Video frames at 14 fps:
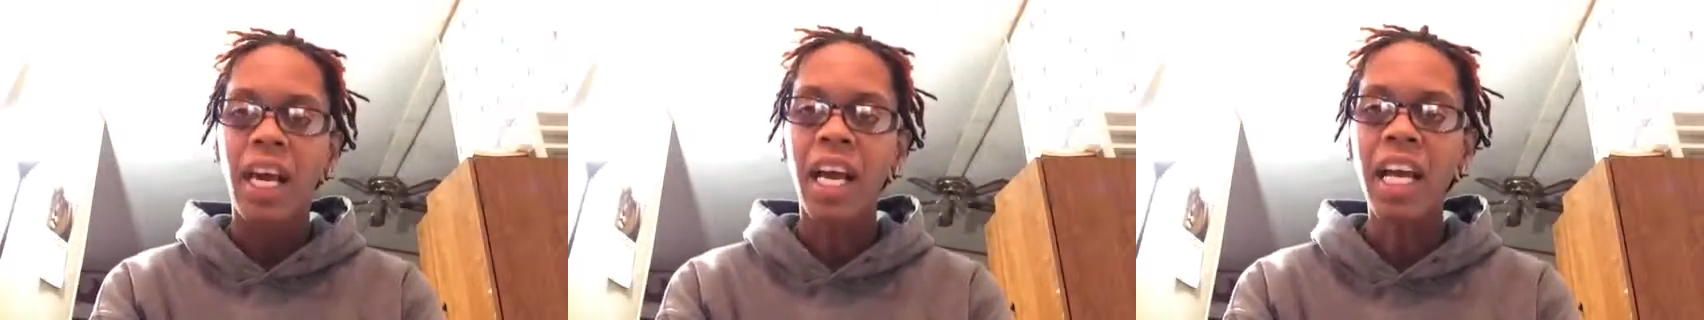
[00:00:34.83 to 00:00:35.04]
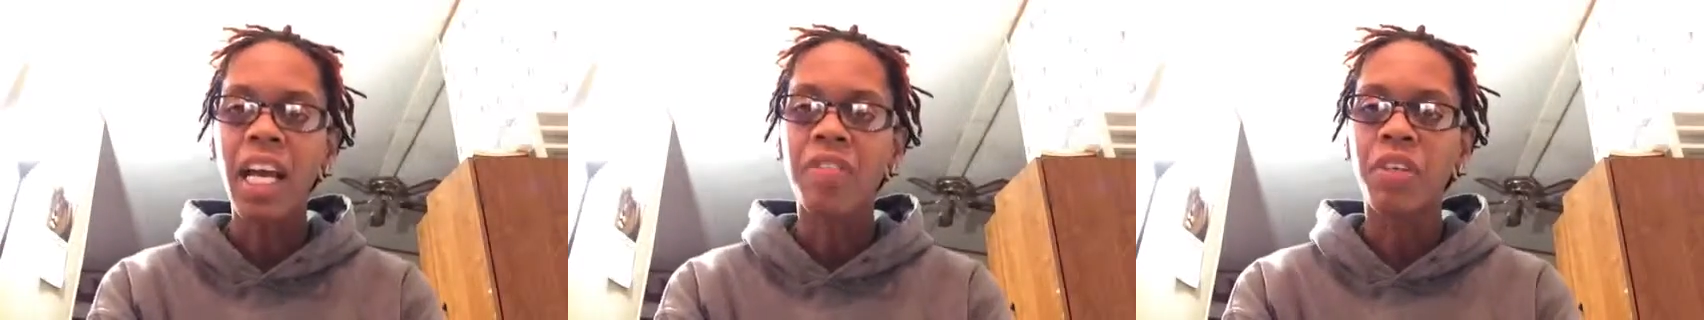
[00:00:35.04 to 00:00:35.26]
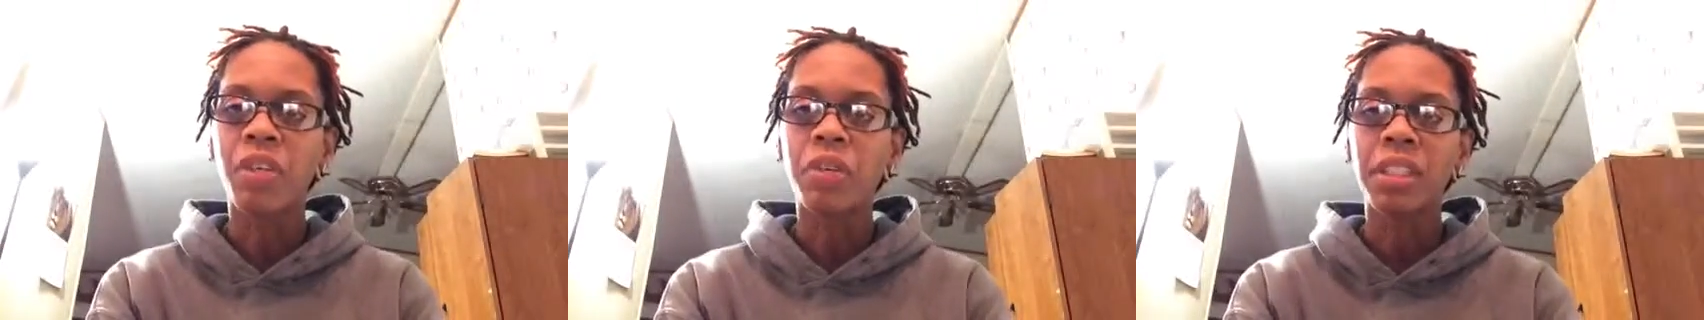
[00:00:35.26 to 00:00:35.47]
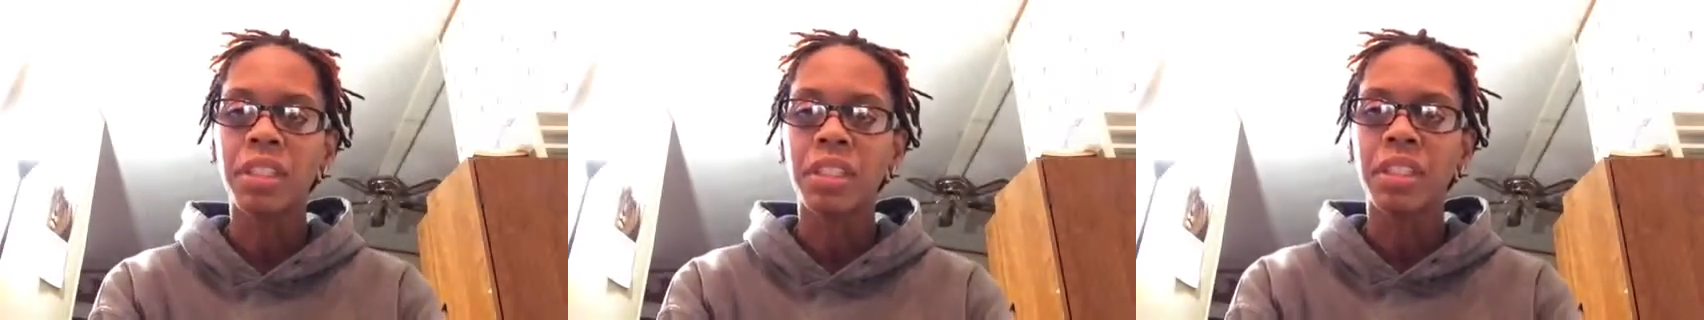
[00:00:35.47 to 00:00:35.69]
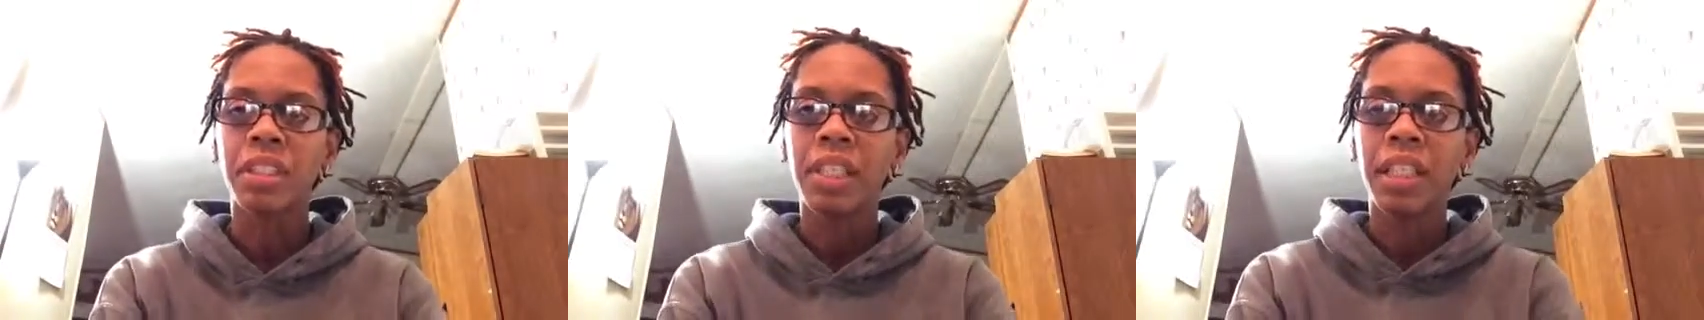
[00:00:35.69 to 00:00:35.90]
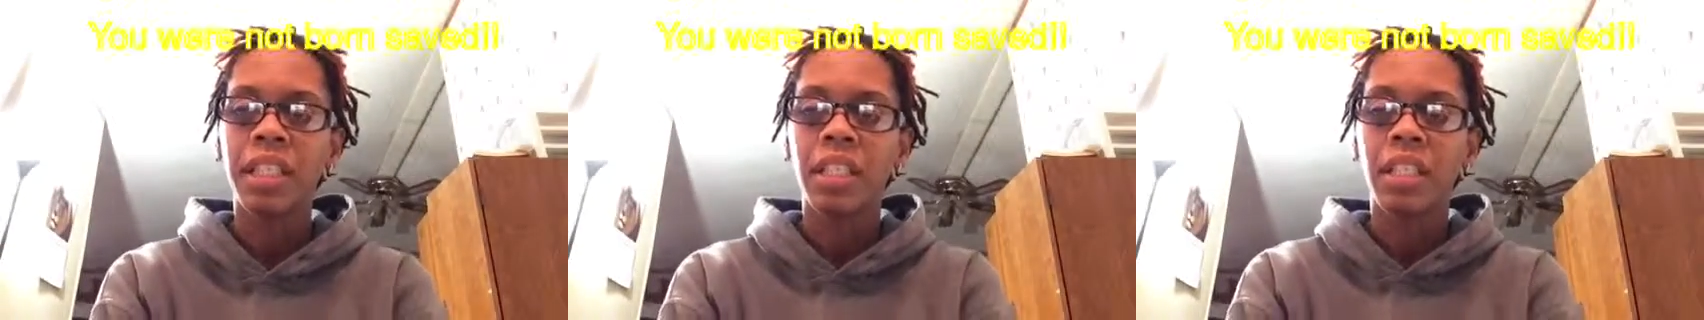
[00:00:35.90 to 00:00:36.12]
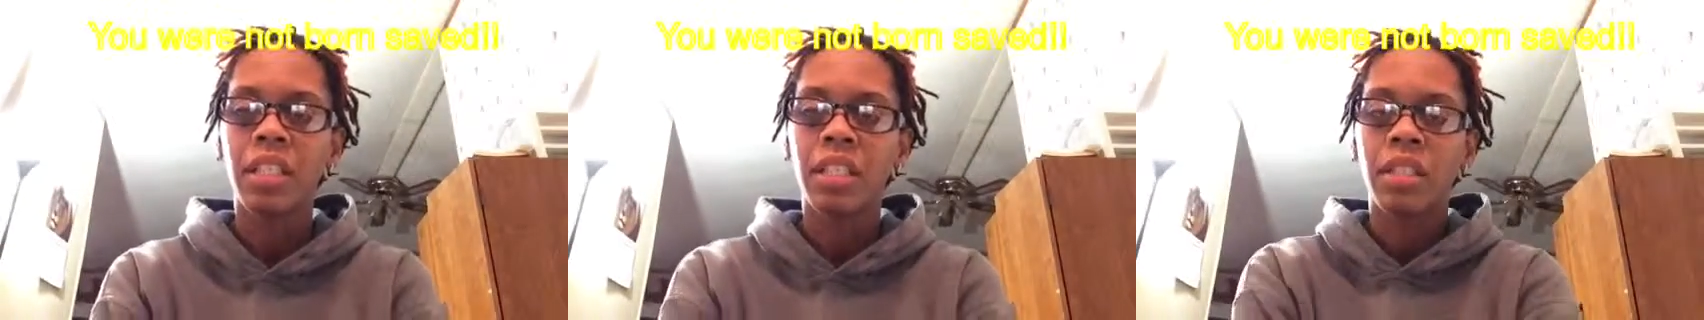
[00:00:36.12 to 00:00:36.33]
I have a question
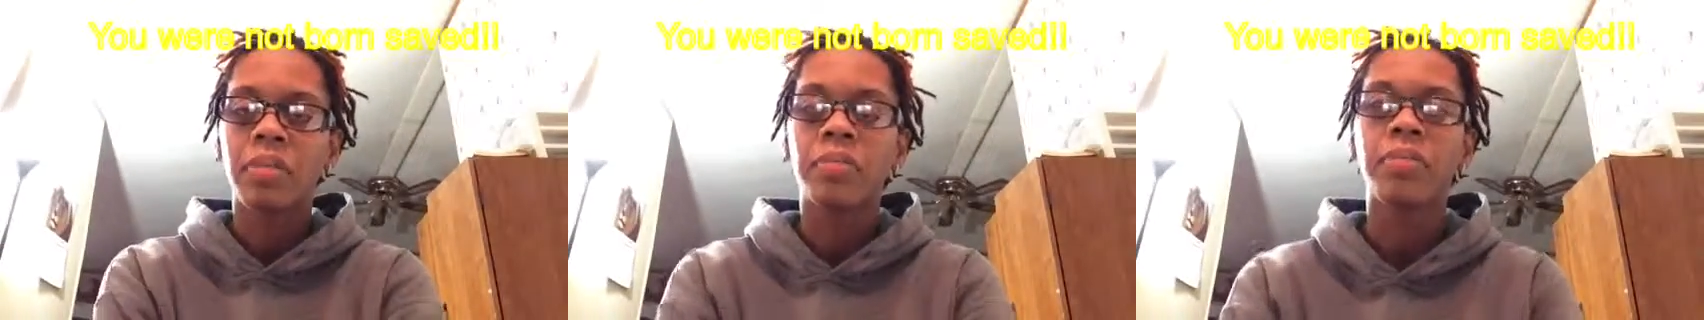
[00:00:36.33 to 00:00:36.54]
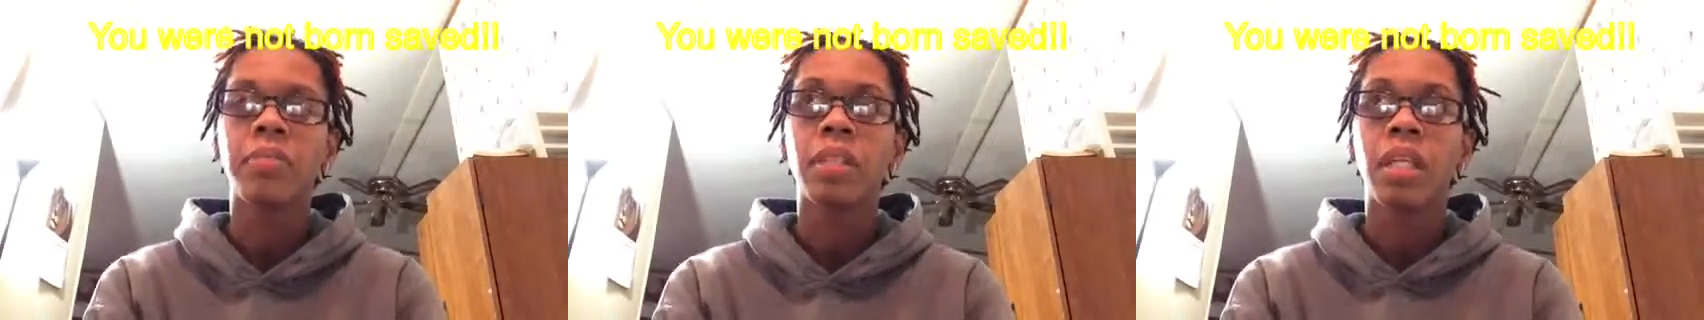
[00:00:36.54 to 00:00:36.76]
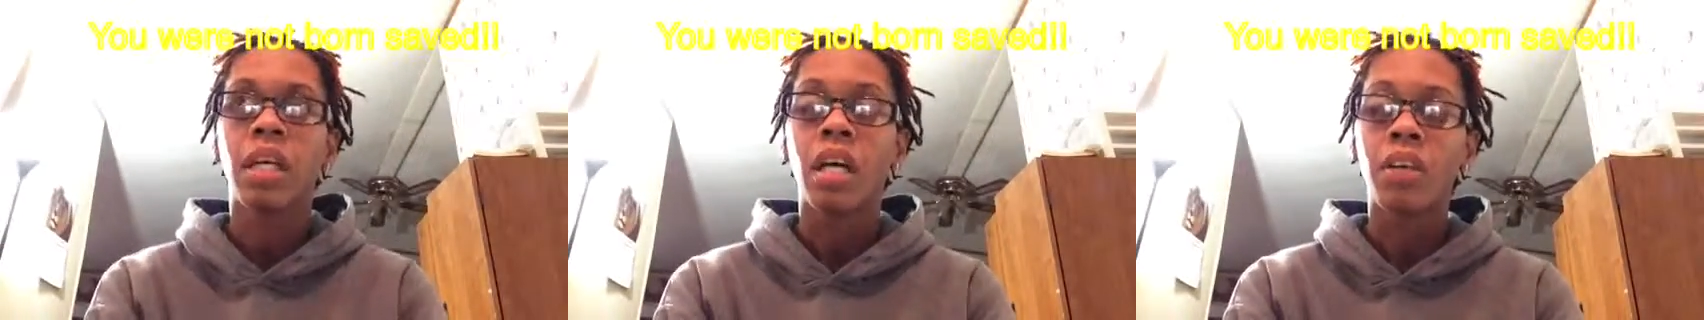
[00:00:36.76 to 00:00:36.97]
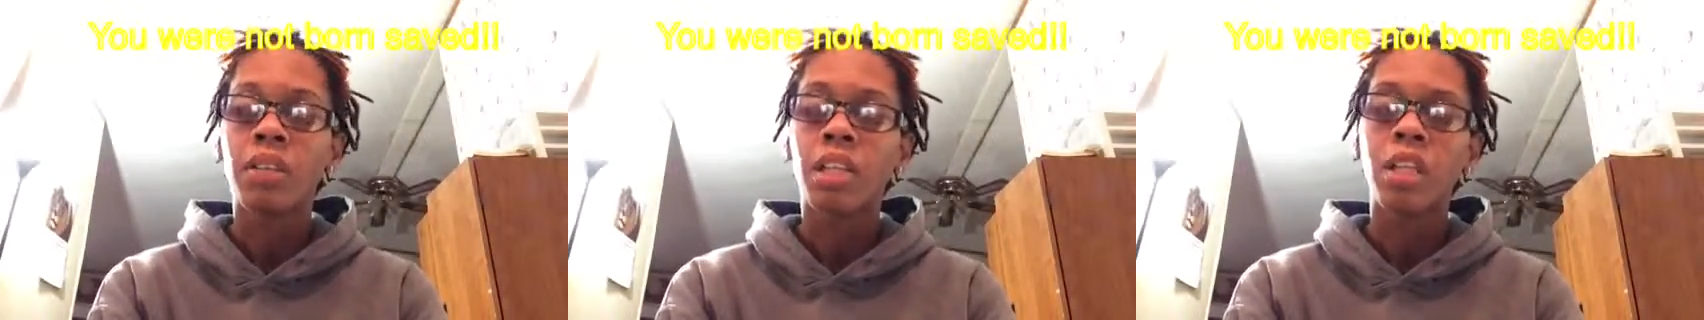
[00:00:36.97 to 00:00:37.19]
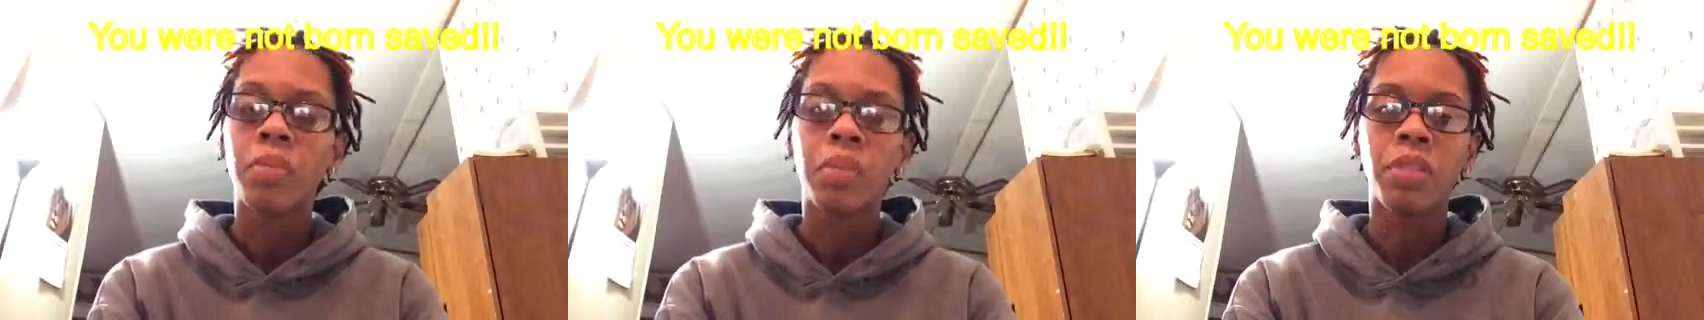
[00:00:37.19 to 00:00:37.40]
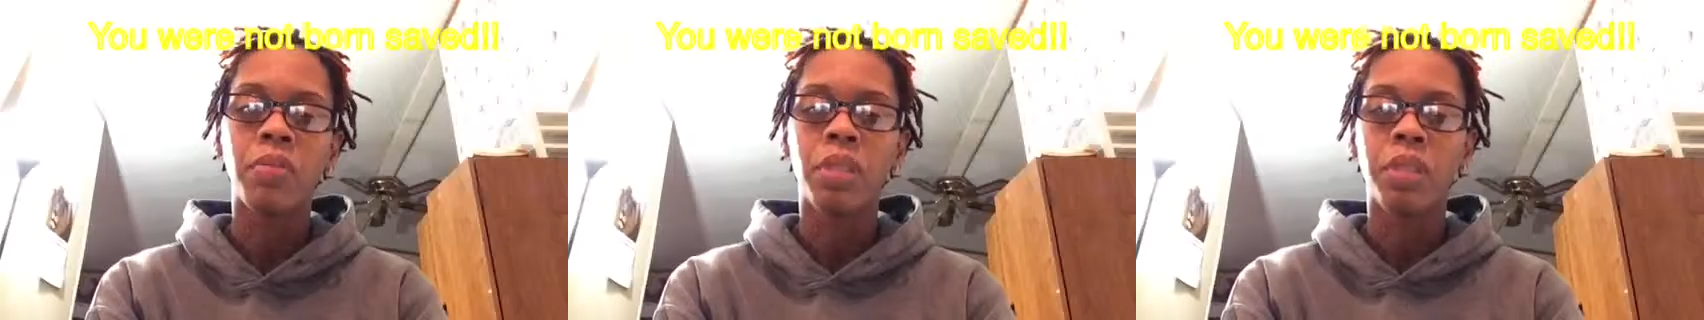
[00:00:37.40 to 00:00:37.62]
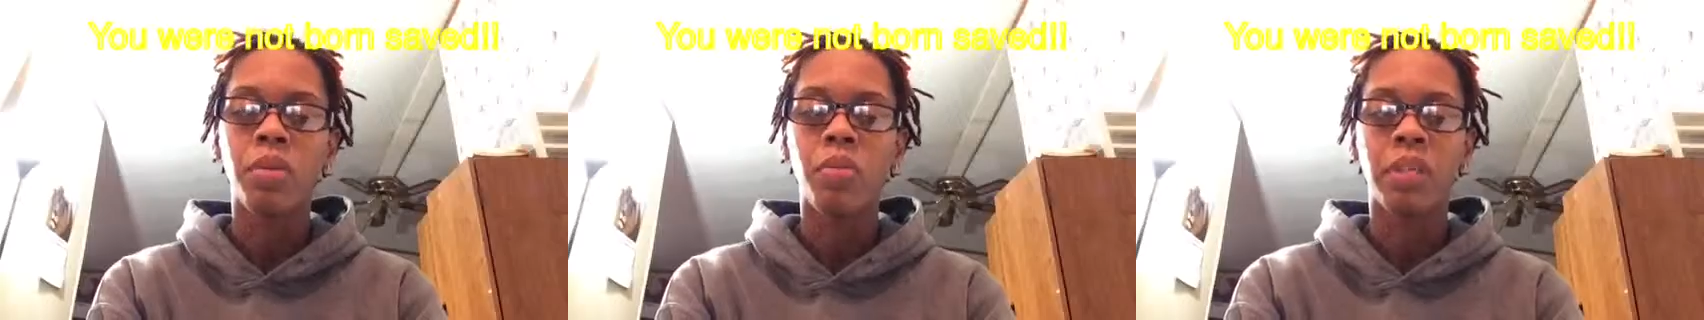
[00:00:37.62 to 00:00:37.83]
today on Uplift
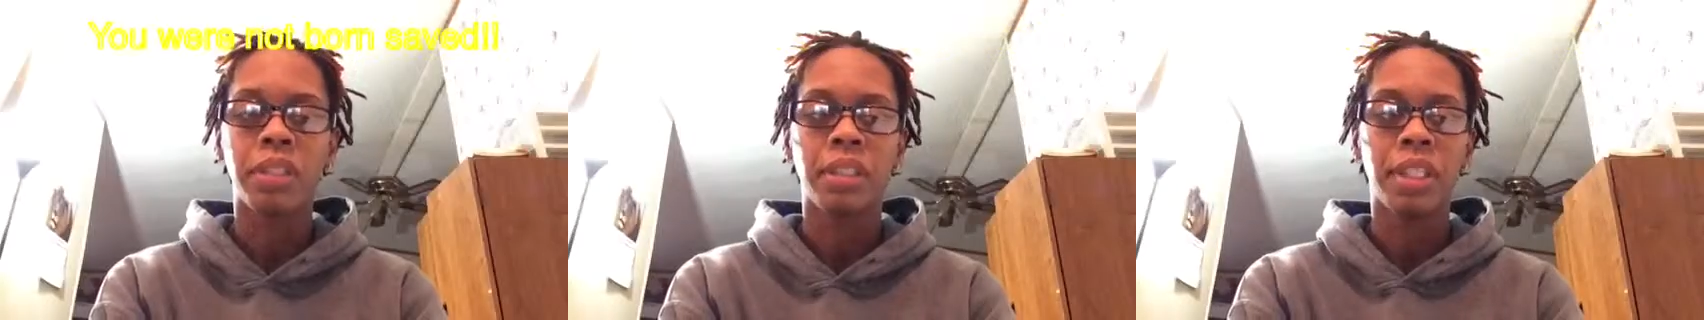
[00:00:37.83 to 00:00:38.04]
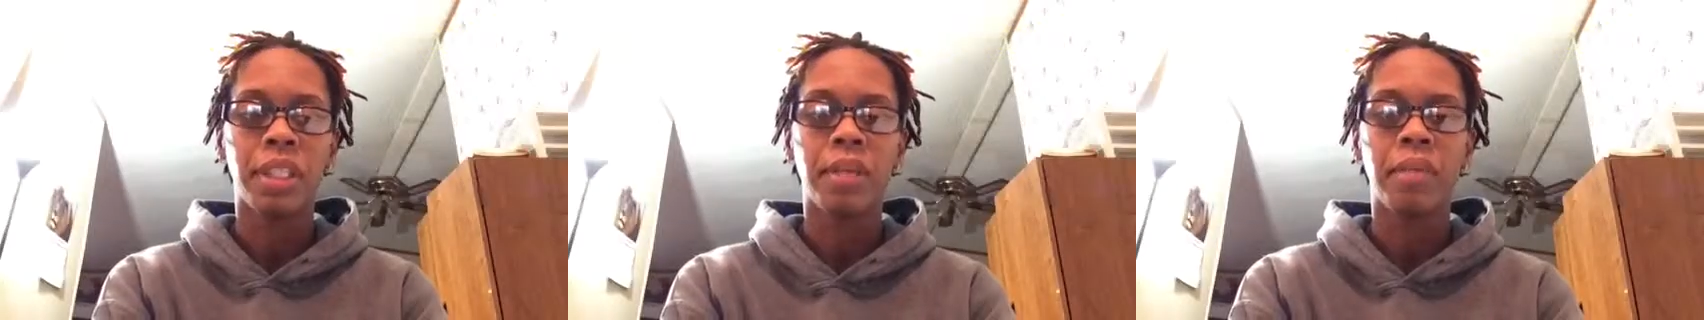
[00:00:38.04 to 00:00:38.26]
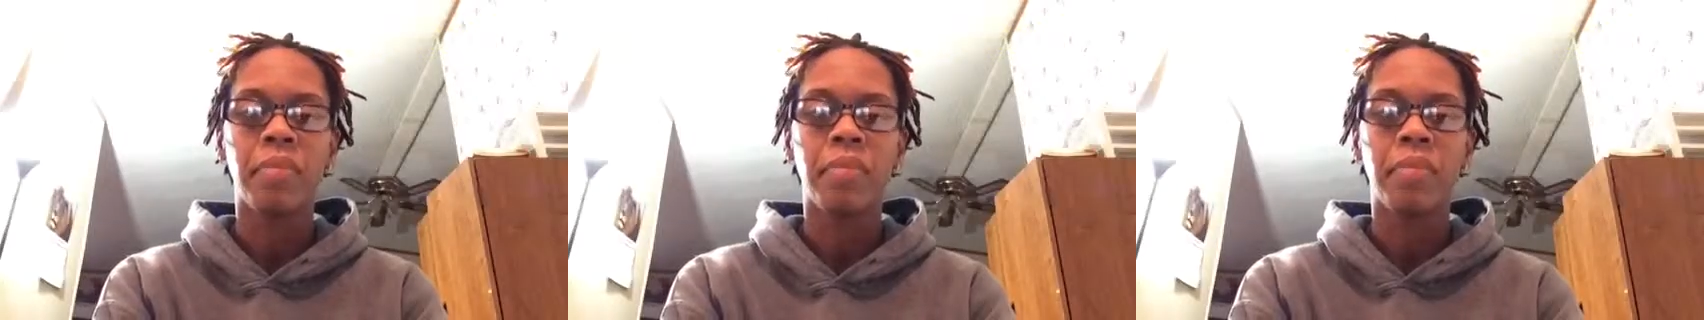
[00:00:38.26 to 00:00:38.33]
101 today.